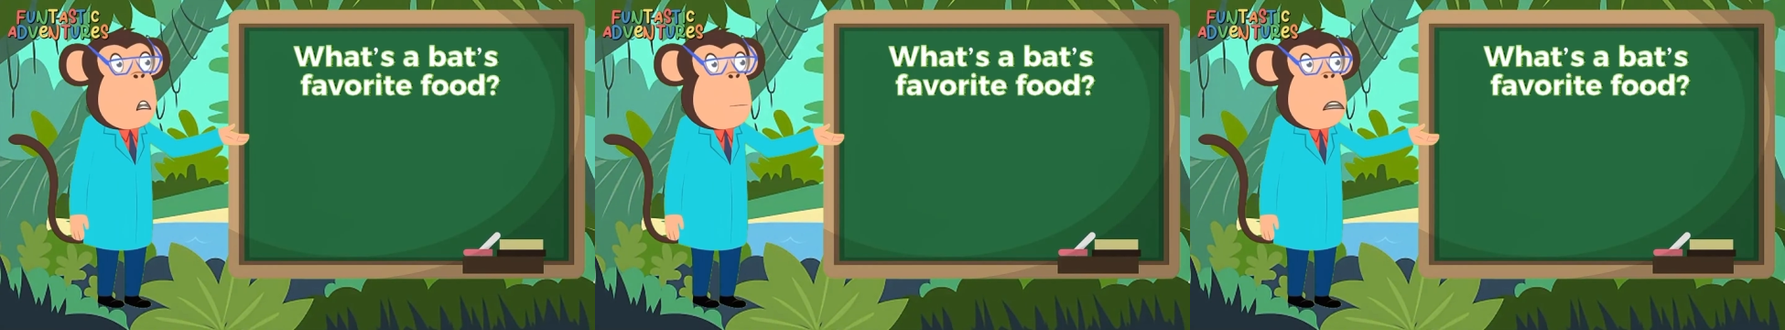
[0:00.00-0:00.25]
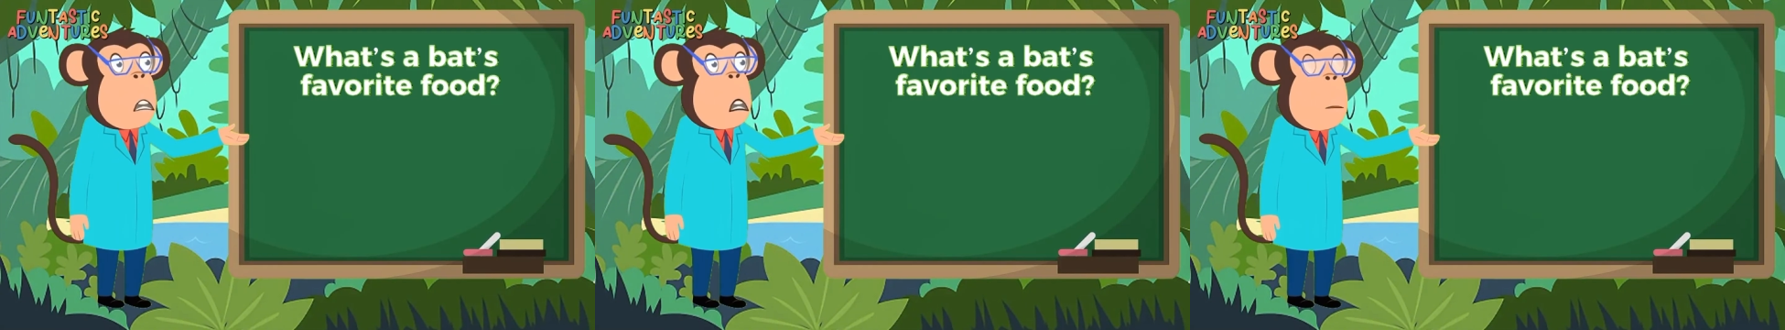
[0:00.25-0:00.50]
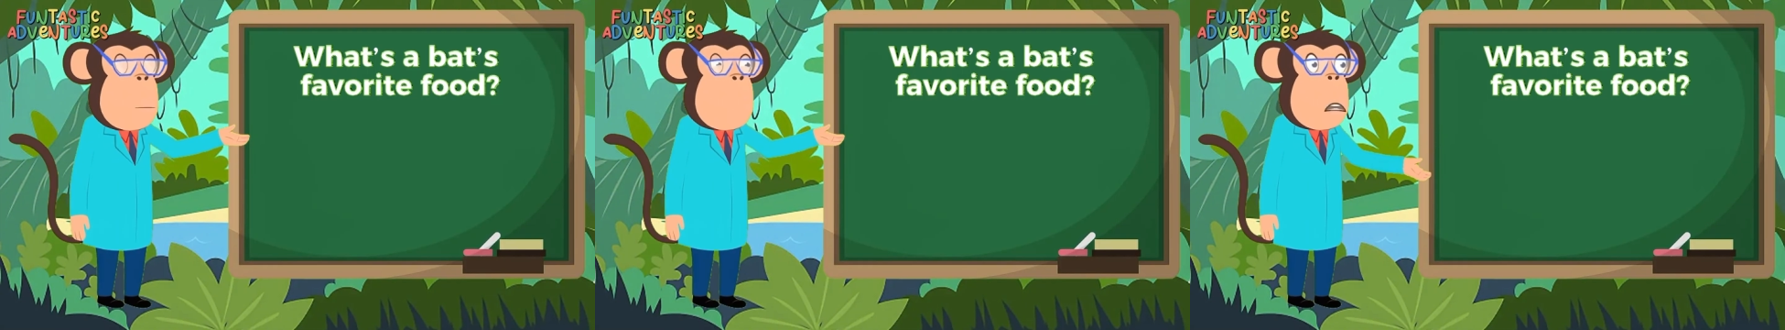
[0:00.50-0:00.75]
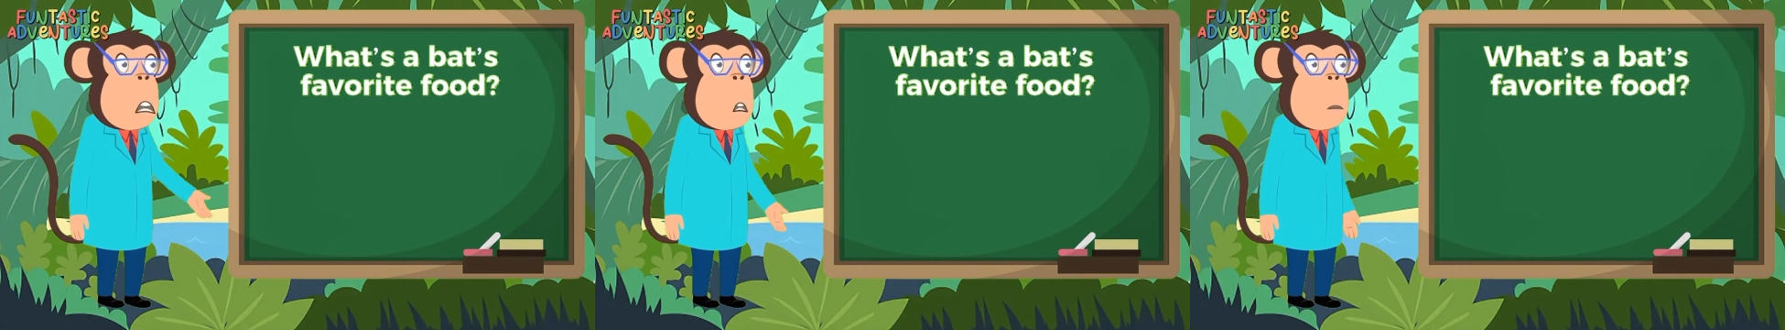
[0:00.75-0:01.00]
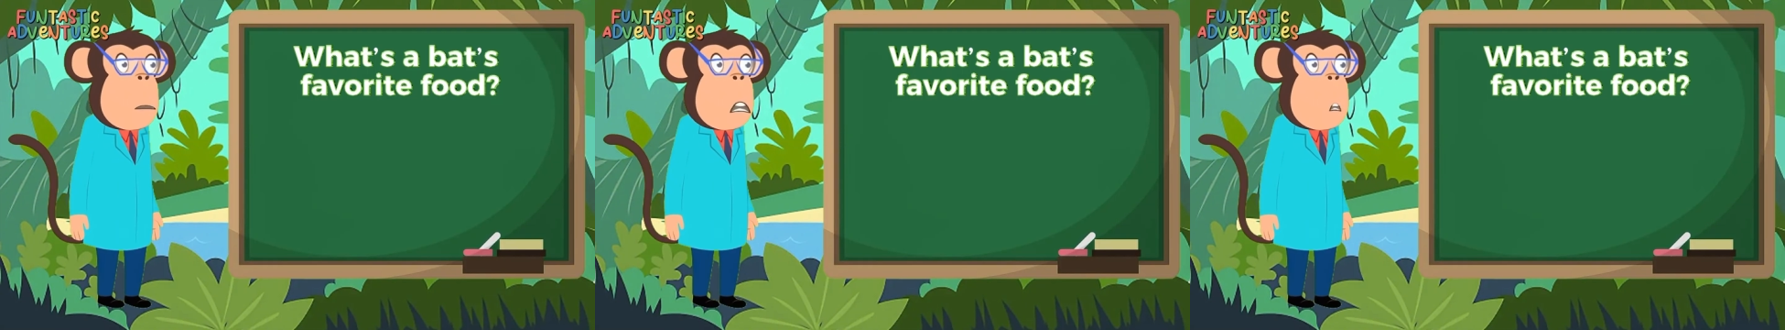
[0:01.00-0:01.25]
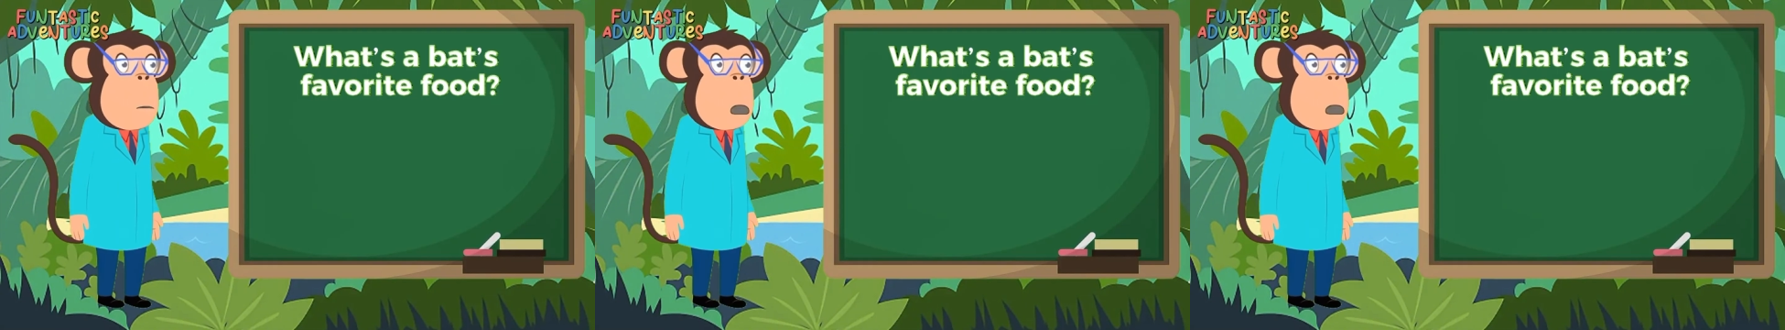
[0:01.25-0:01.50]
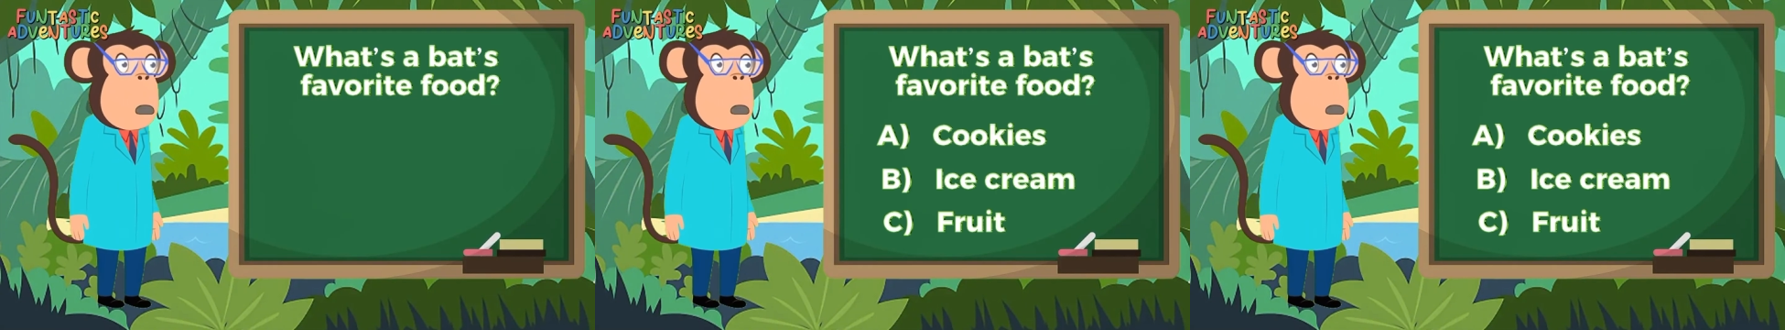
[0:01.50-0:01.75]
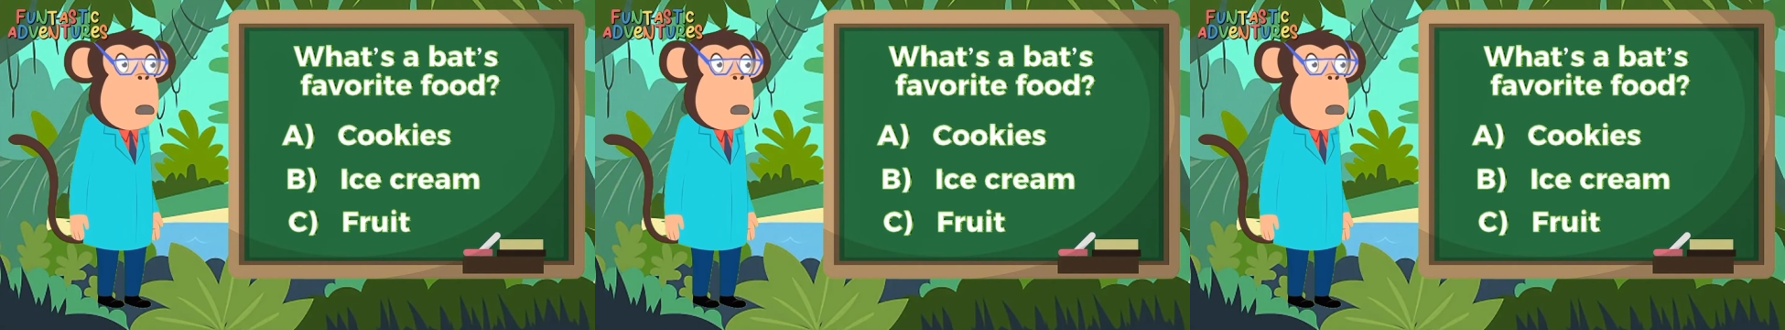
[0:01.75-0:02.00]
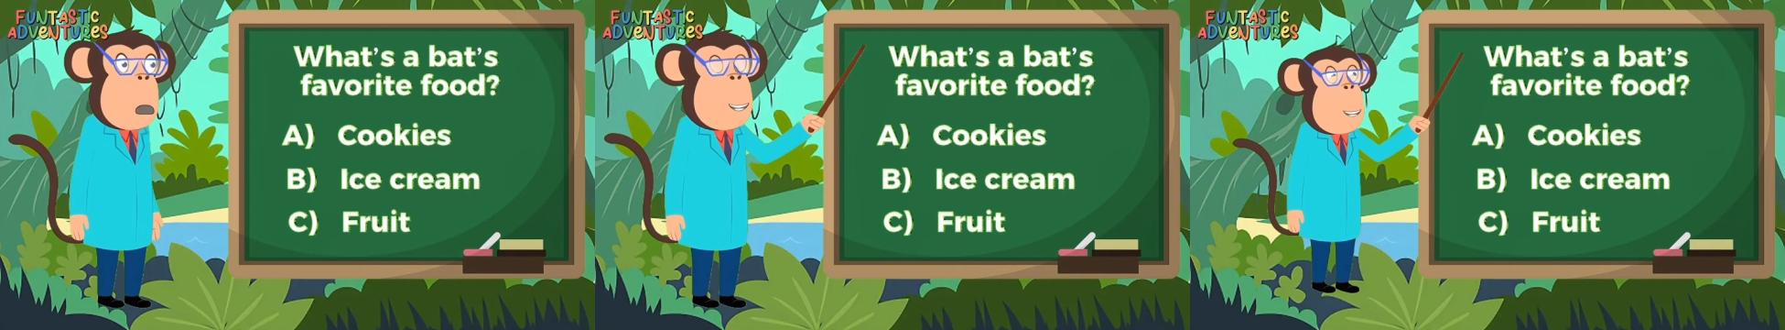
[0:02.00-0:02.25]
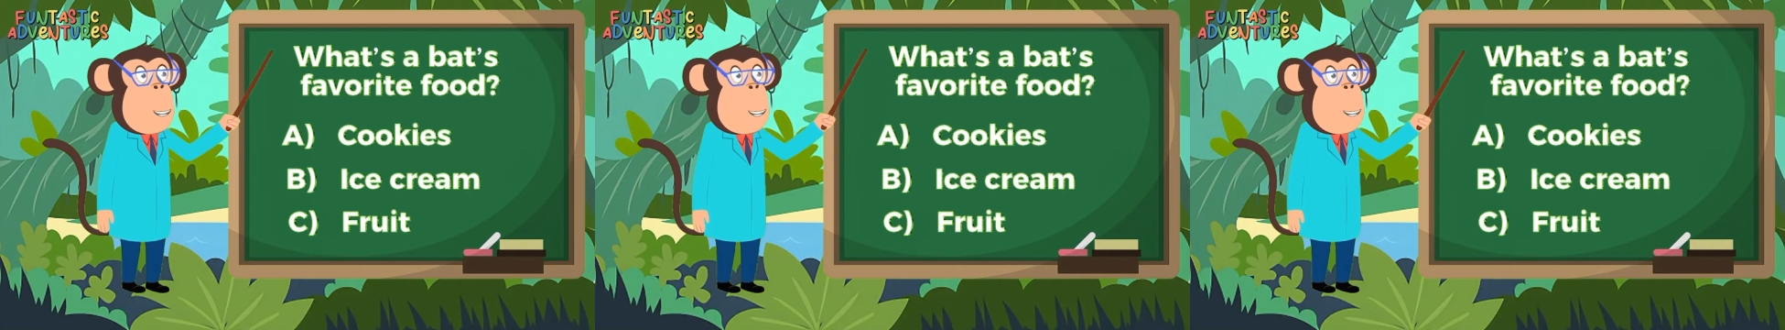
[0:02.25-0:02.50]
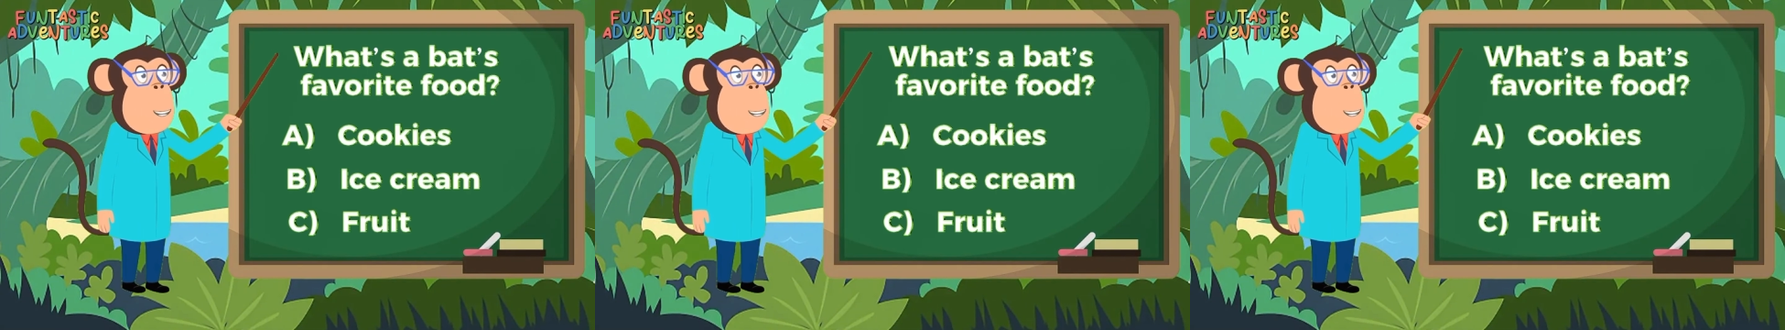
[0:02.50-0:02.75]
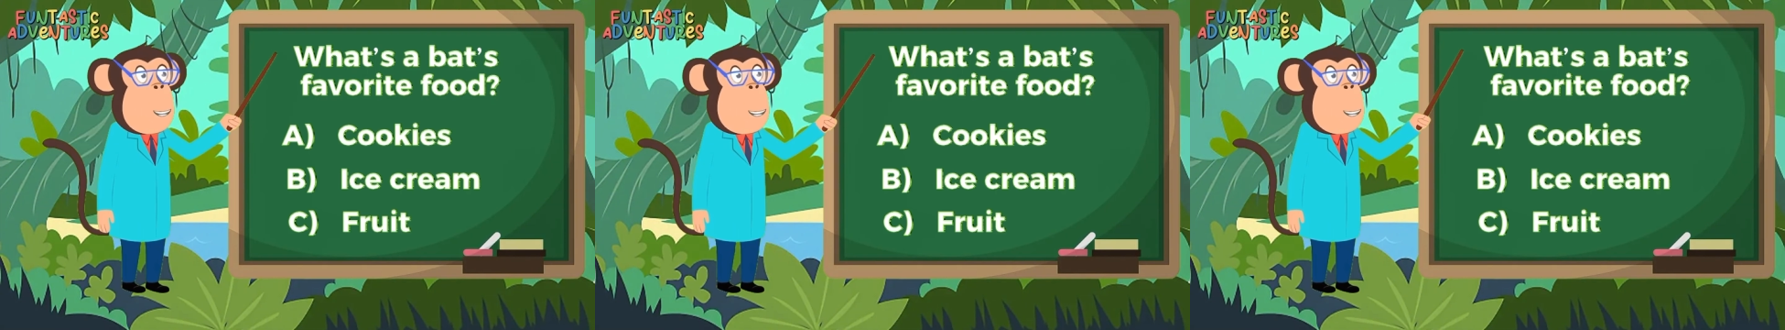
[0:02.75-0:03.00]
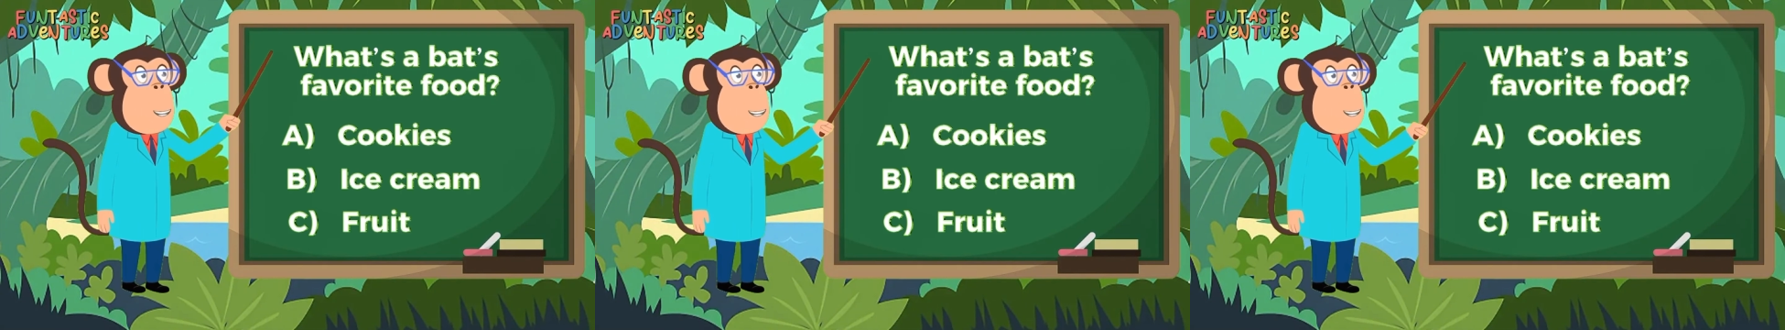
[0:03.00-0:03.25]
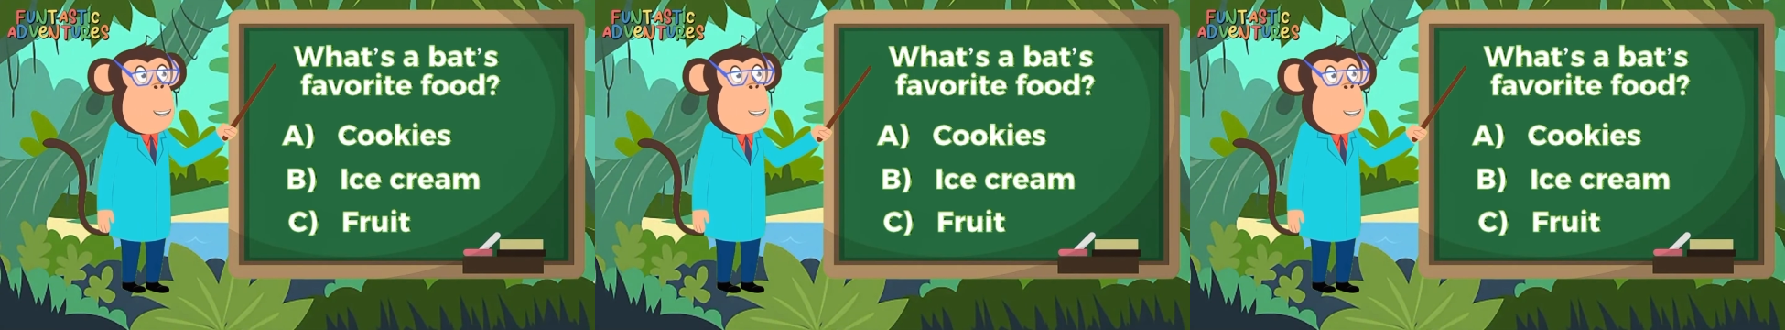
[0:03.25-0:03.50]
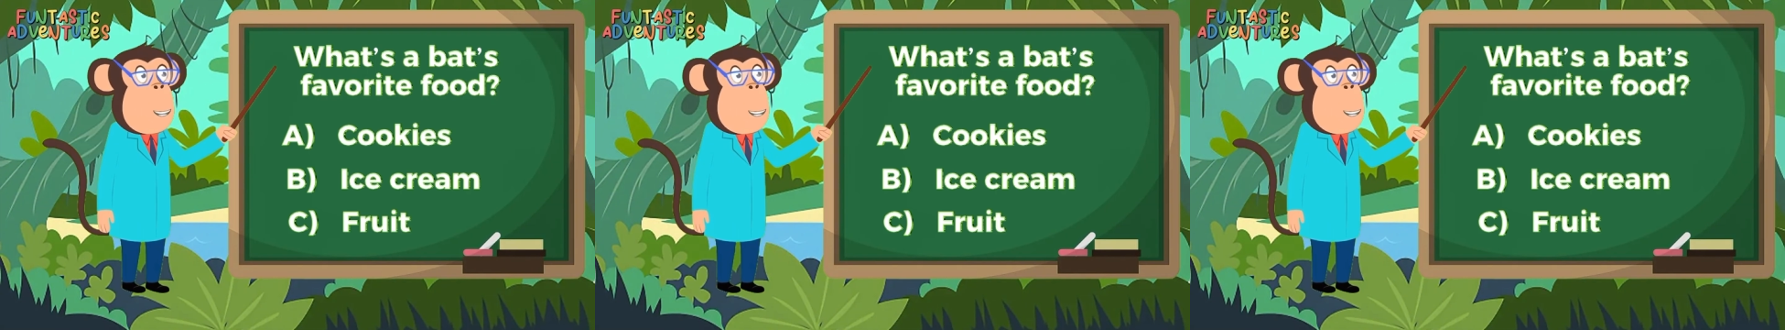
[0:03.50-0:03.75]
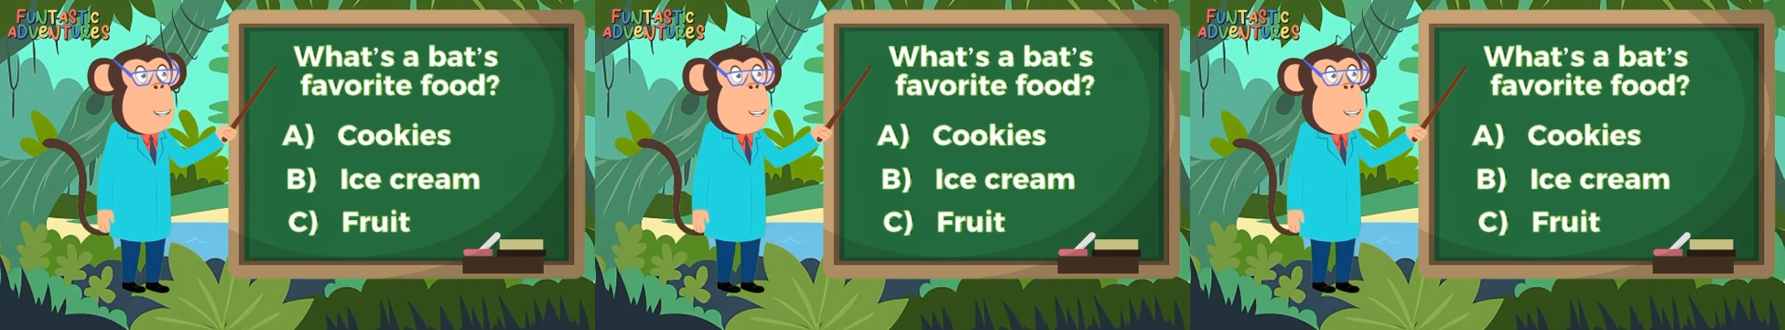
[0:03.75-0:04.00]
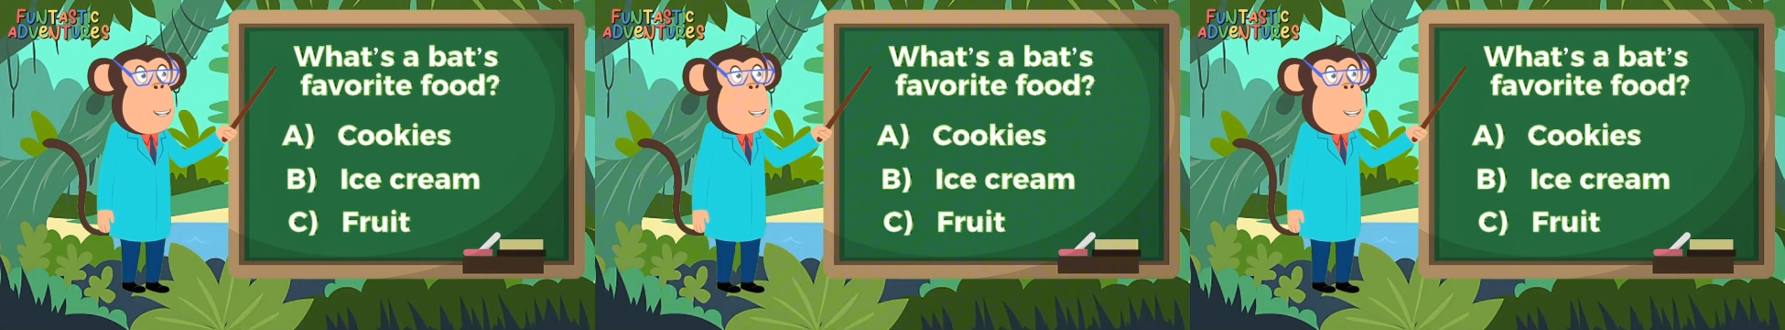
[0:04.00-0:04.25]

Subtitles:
(no speaker visible)